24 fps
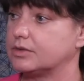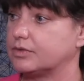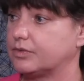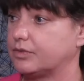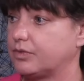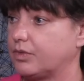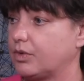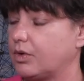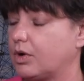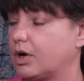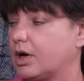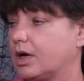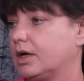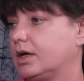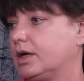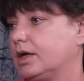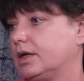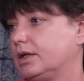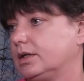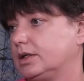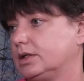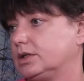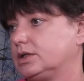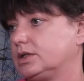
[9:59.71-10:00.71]
for
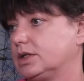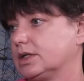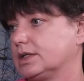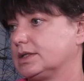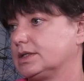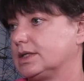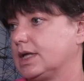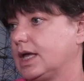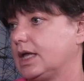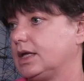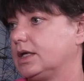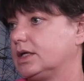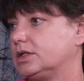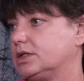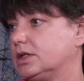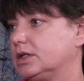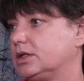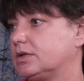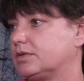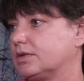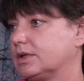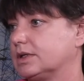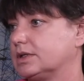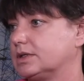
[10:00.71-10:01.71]
the just energy
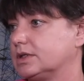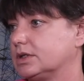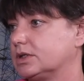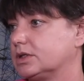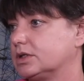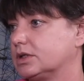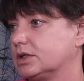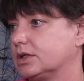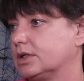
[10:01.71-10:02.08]
transition,